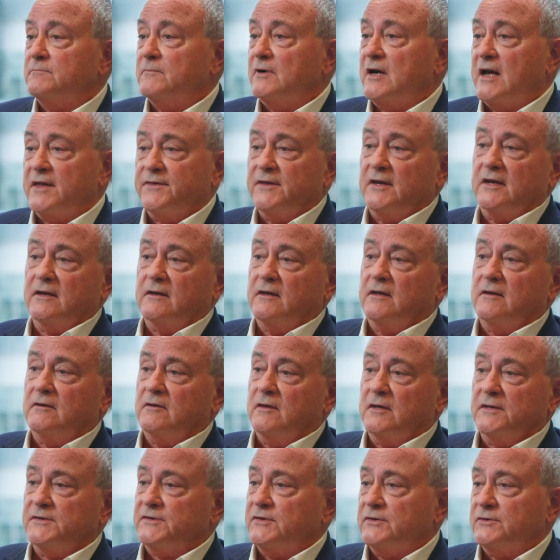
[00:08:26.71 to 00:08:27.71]
I think
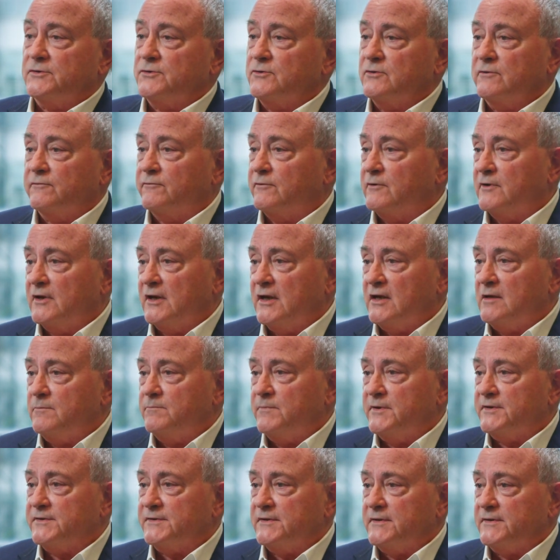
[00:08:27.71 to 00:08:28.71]
this is true for any
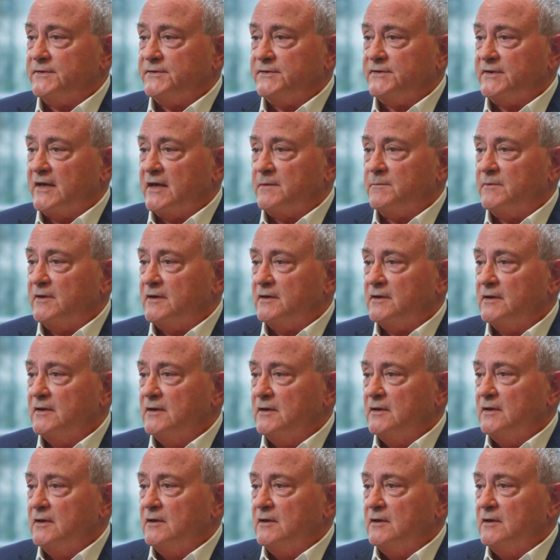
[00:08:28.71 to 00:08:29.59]
business segment.